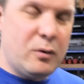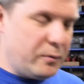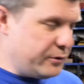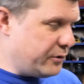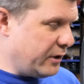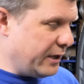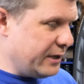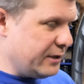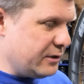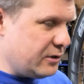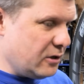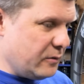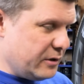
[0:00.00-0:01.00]
What we're trying to
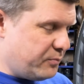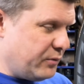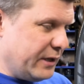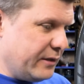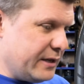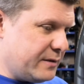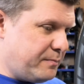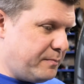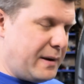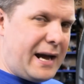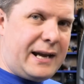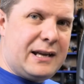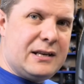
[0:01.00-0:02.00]
do is bring this
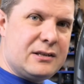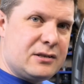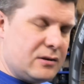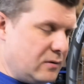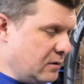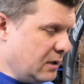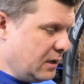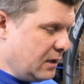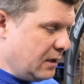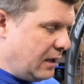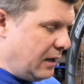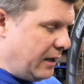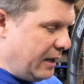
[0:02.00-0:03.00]
back into
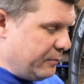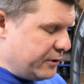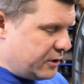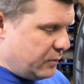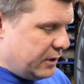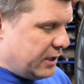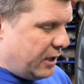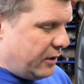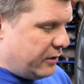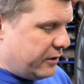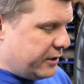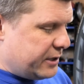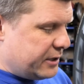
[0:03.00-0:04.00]
alignment. So we know
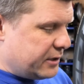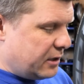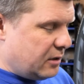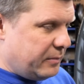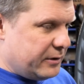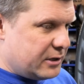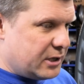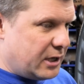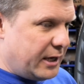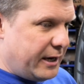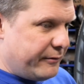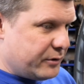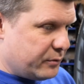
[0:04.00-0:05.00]
that this is going to be the
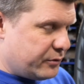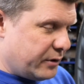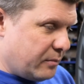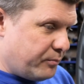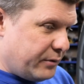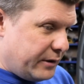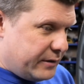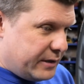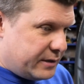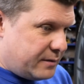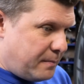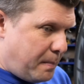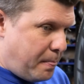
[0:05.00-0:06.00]
tight area. So we're trying to bring
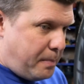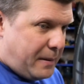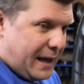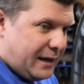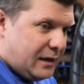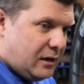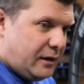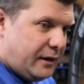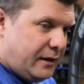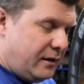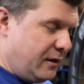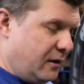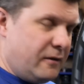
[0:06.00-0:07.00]
this back in
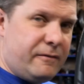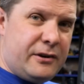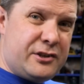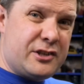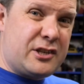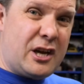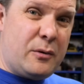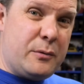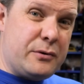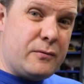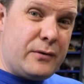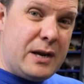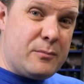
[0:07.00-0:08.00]
line. If I just go with
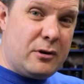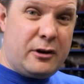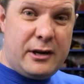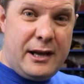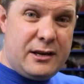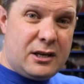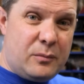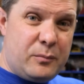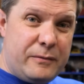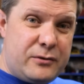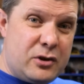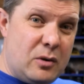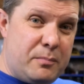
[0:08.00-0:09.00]
the reamer, I'm going to end up
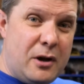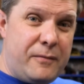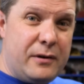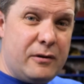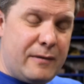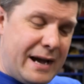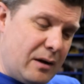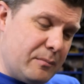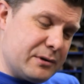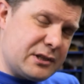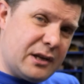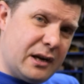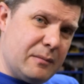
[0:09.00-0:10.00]
with two perfectly round
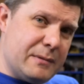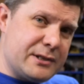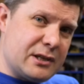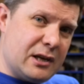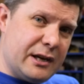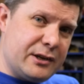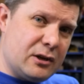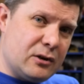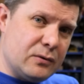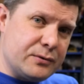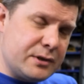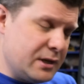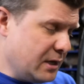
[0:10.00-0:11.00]
but slightly misaligned
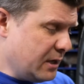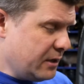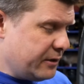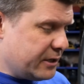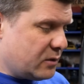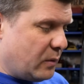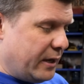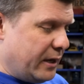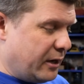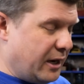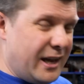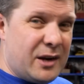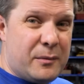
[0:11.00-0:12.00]
holes. This way, I'm
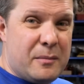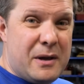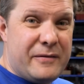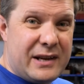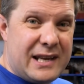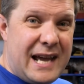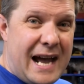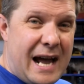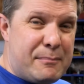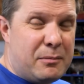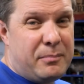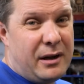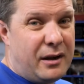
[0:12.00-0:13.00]
going to end up with a bit of a
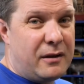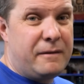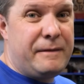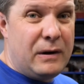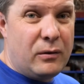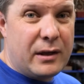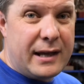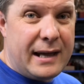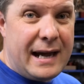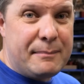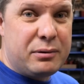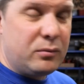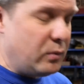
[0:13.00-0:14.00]
gap, but I can fill the
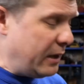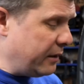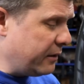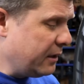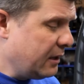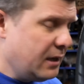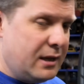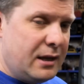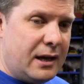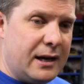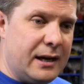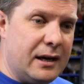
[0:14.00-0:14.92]
gap with